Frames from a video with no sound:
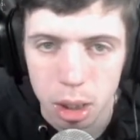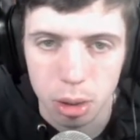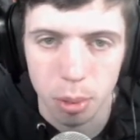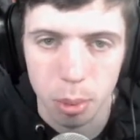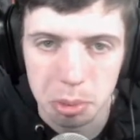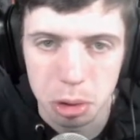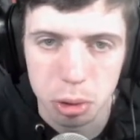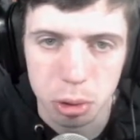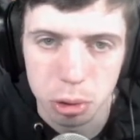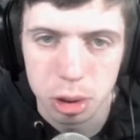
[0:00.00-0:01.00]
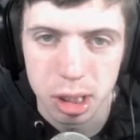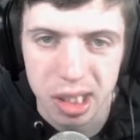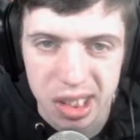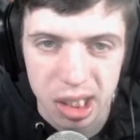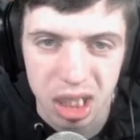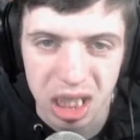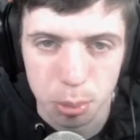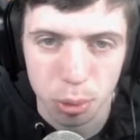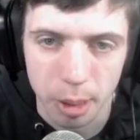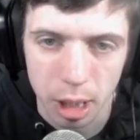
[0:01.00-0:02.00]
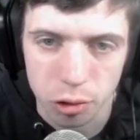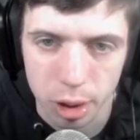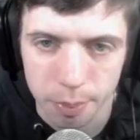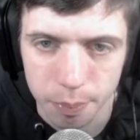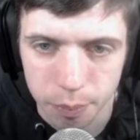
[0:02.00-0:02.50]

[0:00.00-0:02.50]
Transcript: Now what we're going to use is the emote badge, right?